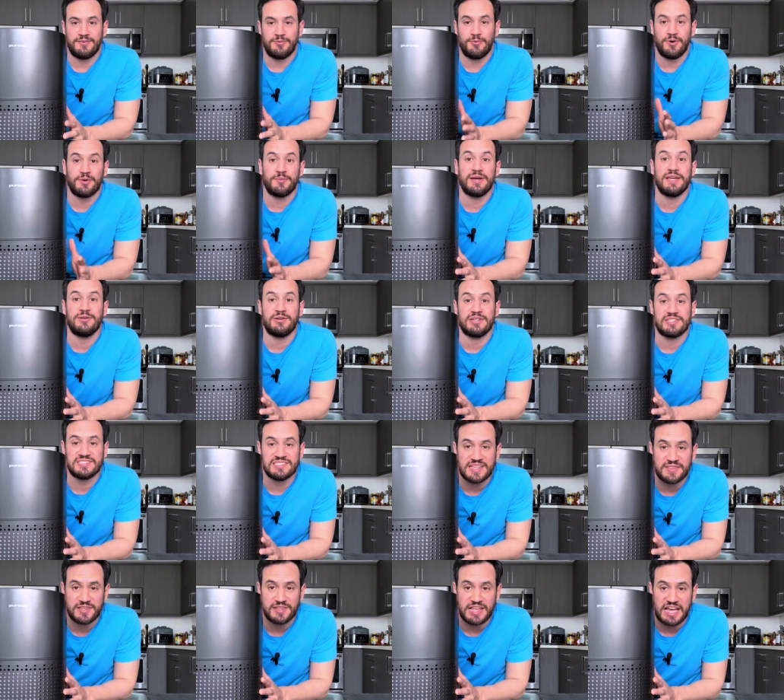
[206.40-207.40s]
One way to
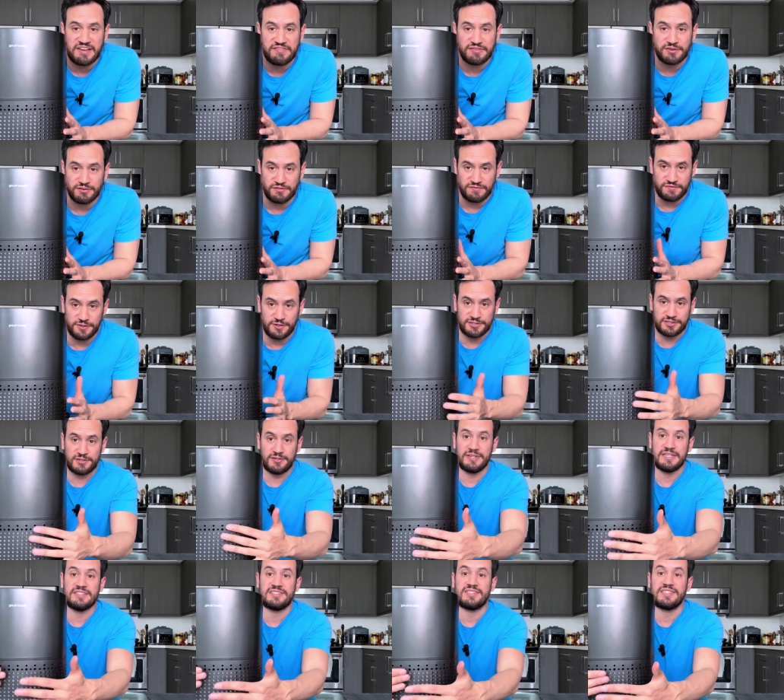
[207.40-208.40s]
extend the life of your
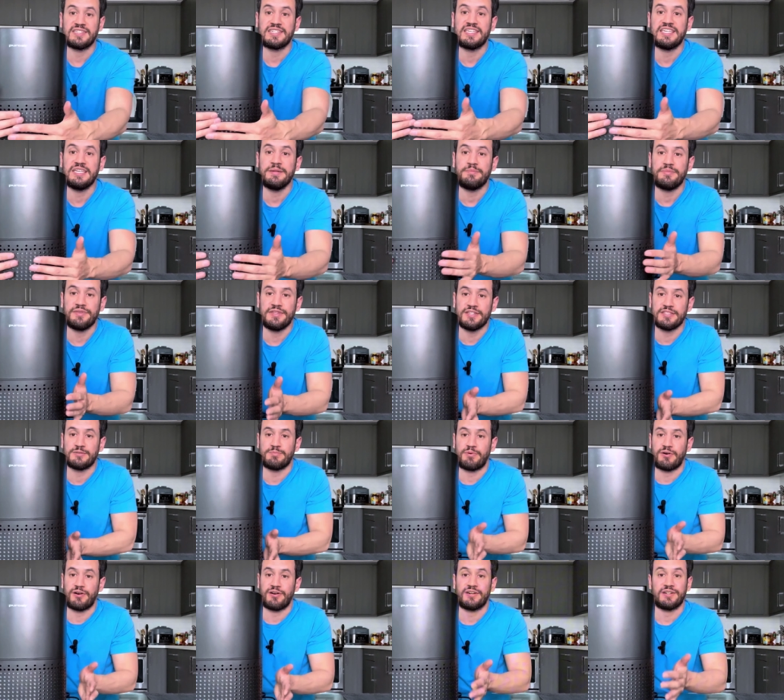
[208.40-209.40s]
filter is to keep this
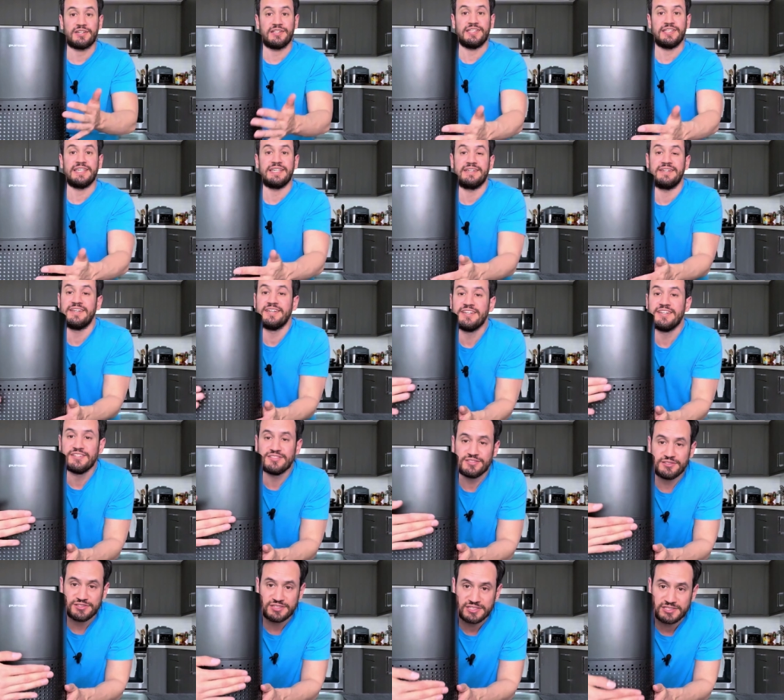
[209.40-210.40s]
part clean.
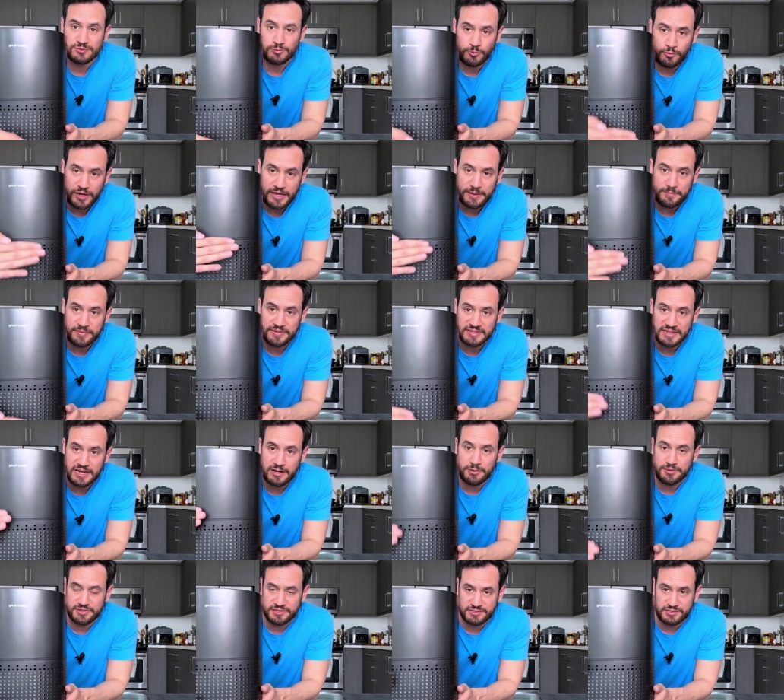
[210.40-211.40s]
So just wipe it
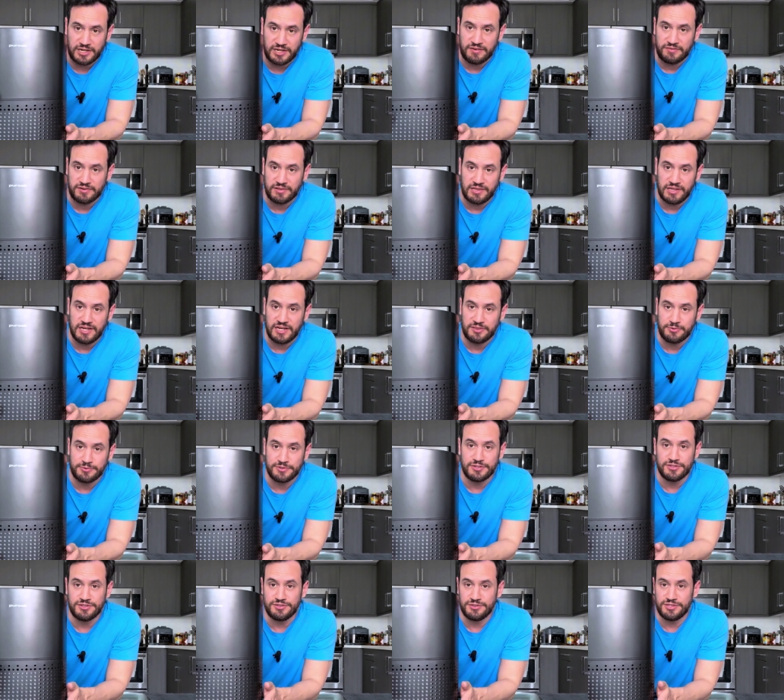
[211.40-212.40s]
down with a soft cloth
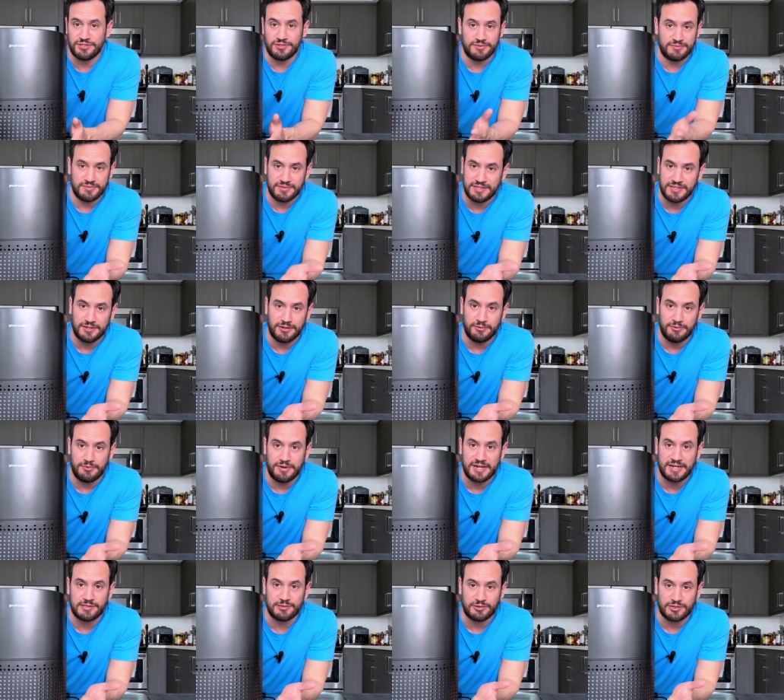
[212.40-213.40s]
when you do your
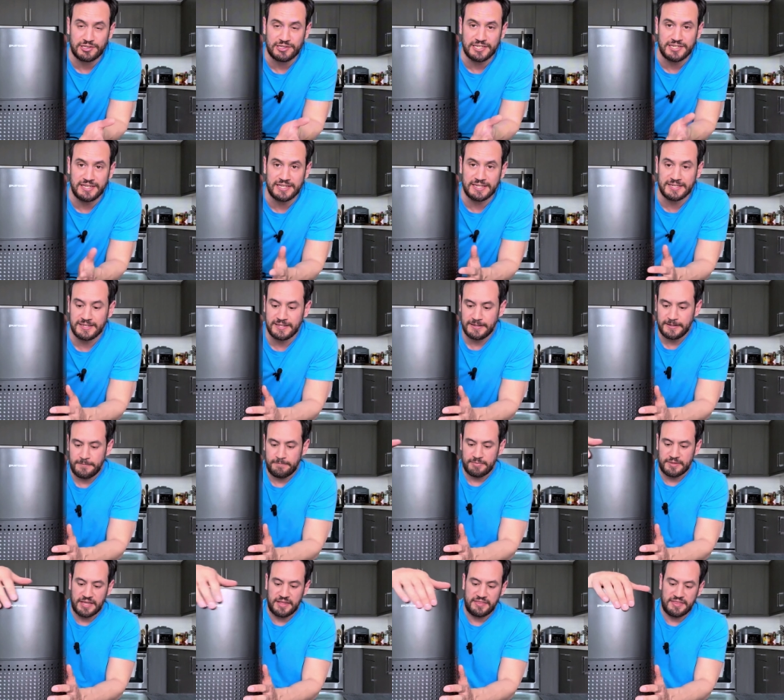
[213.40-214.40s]
regular cleaning,
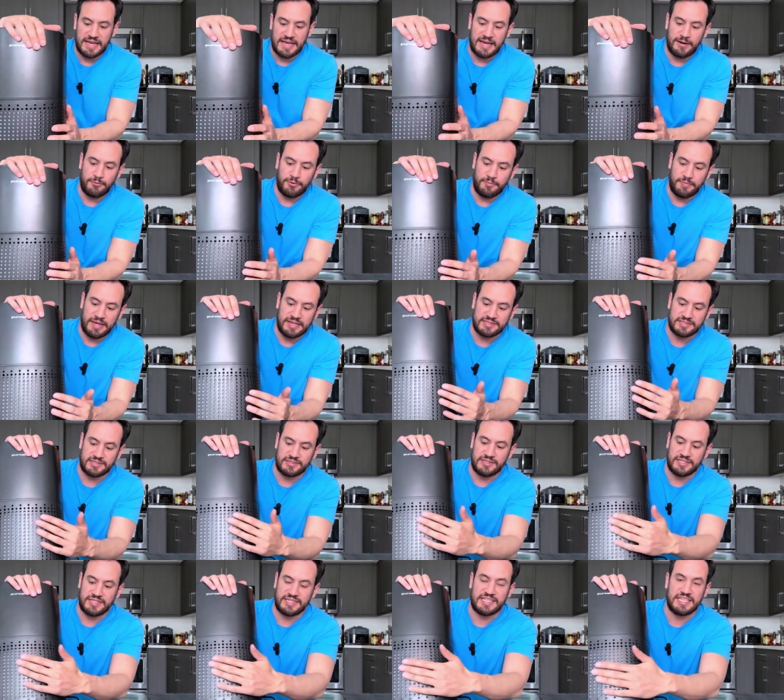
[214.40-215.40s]
and that will
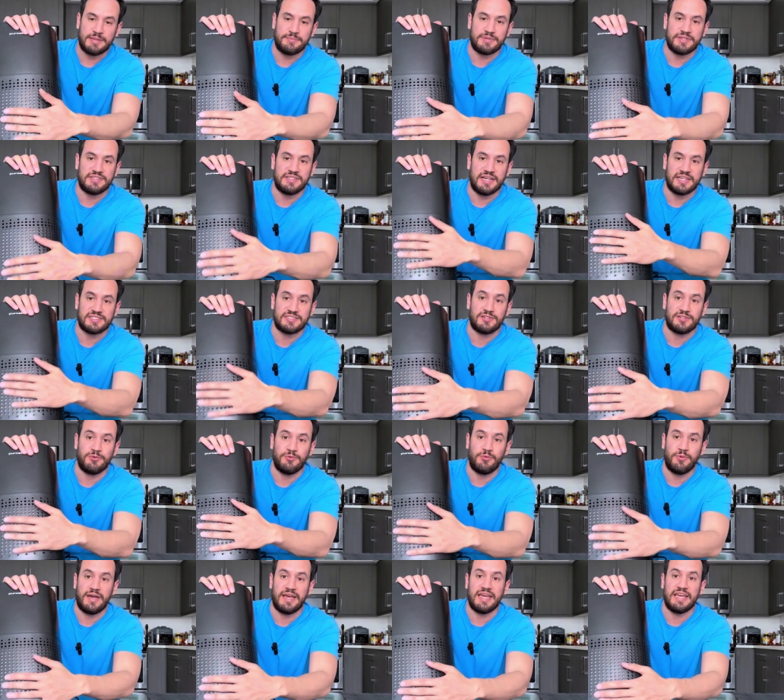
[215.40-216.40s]
basically keep the dust
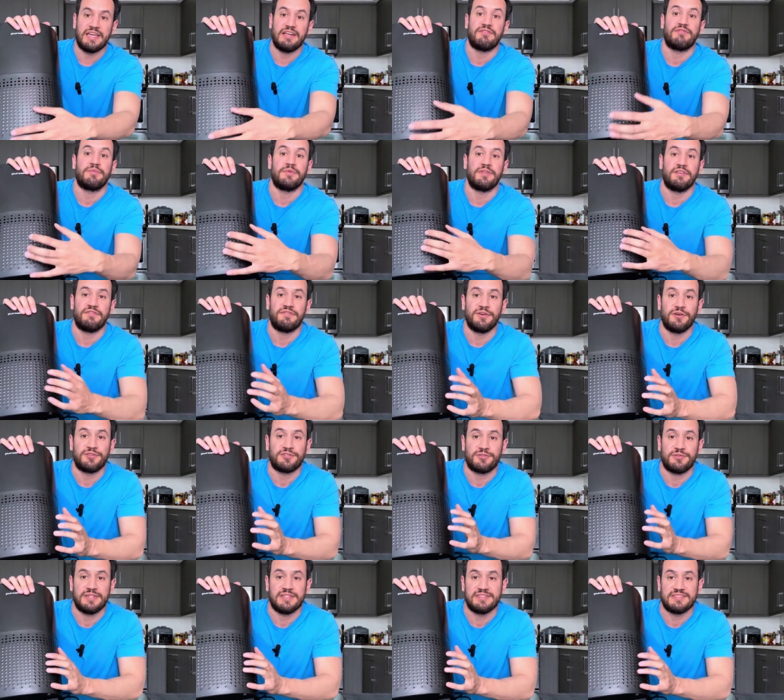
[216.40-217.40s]
away from the
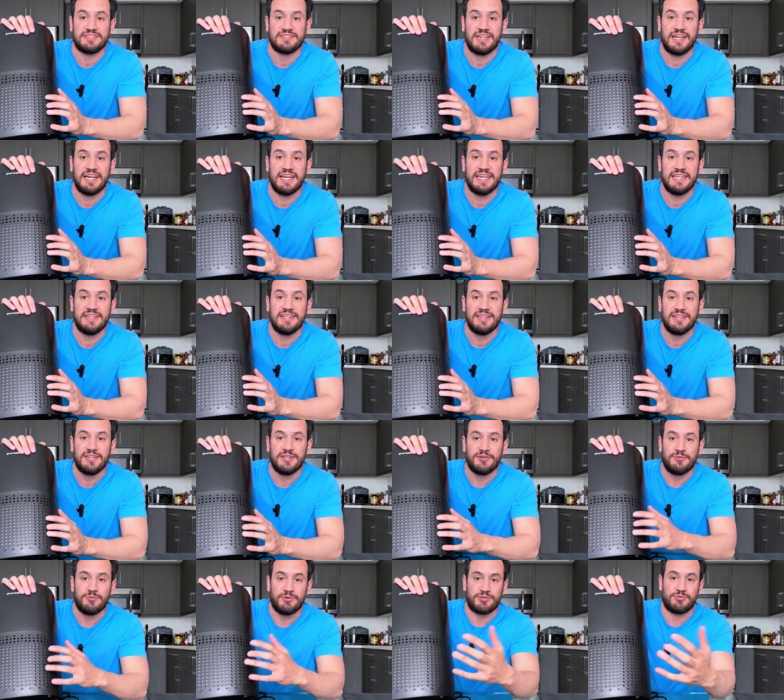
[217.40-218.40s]
filter inside,
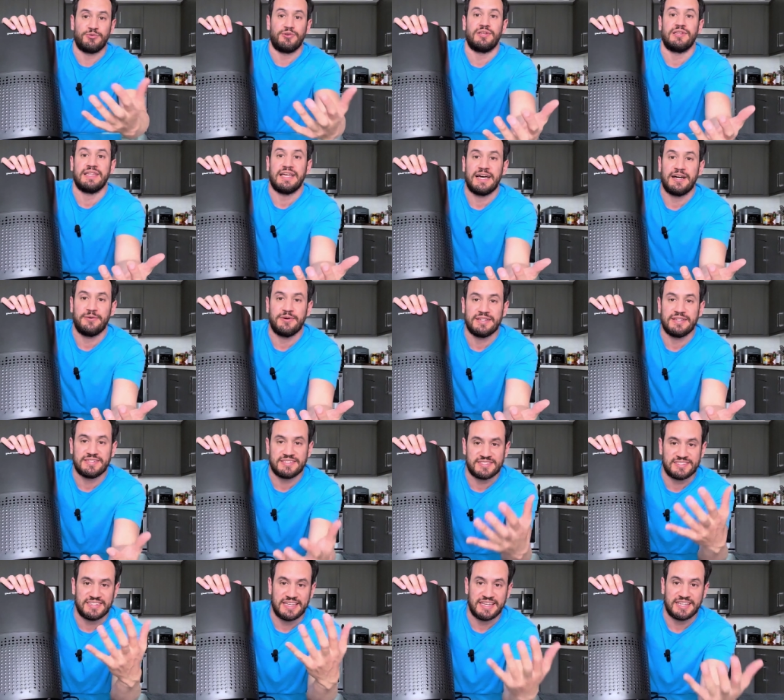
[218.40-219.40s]
which will allow it to
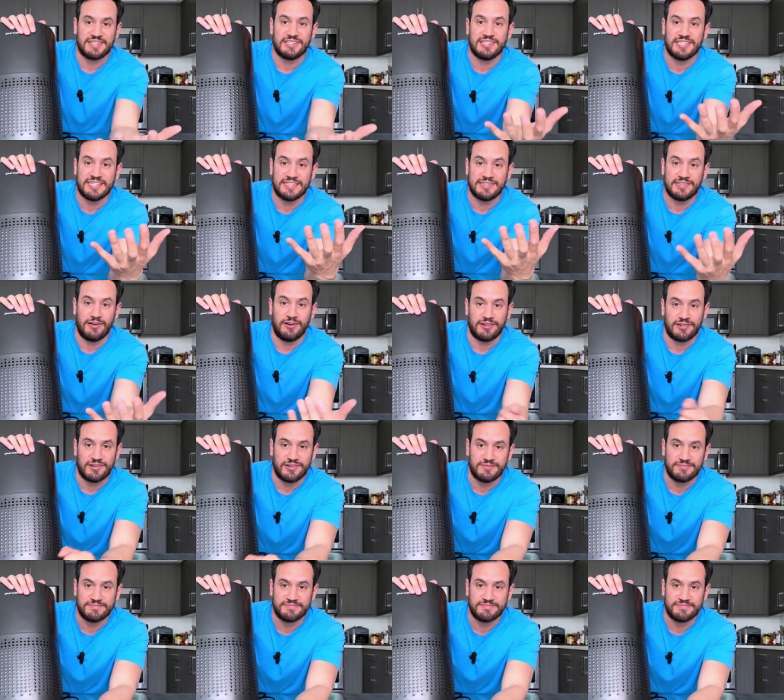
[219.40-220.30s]
stay clean longer.